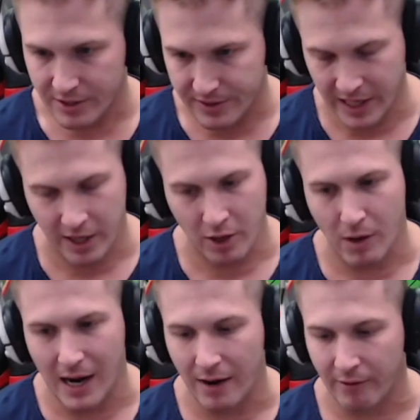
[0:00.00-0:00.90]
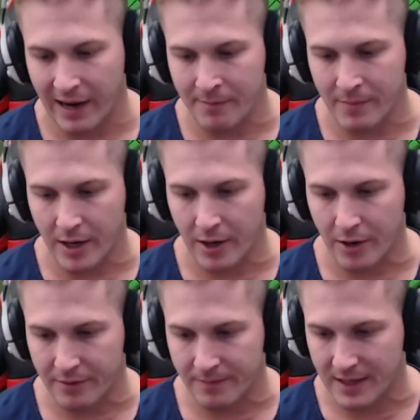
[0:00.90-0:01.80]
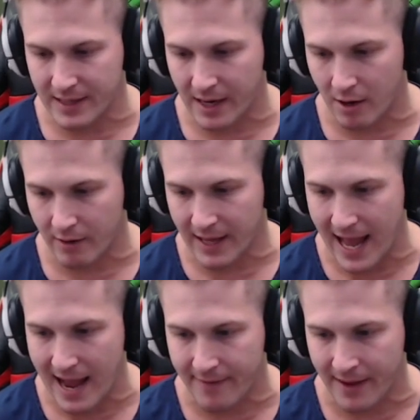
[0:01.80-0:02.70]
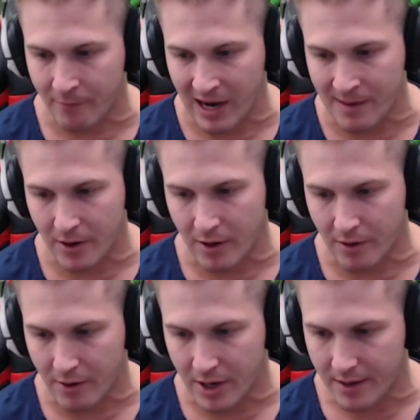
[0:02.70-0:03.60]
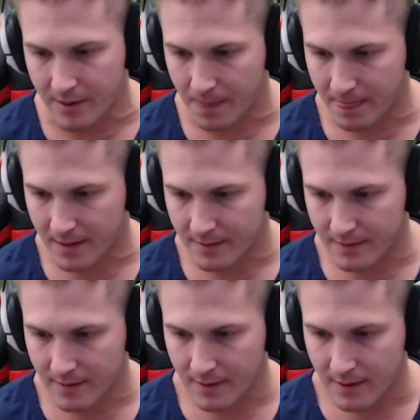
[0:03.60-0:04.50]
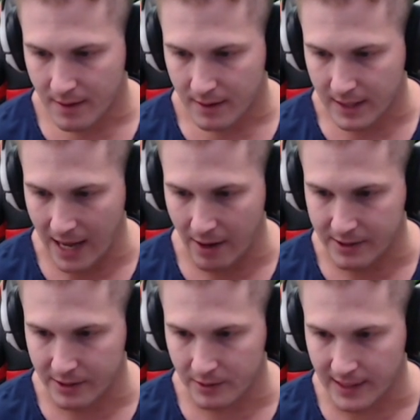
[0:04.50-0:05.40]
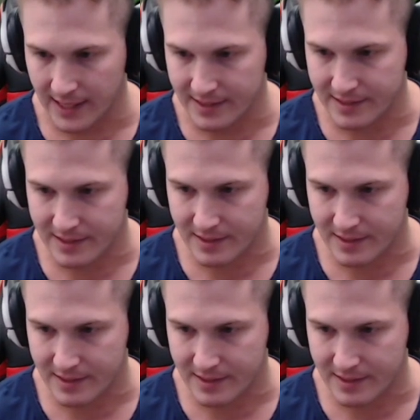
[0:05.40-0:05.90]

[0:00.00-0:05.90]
TUR rainbowed, because I already have him rainbowed. Character list.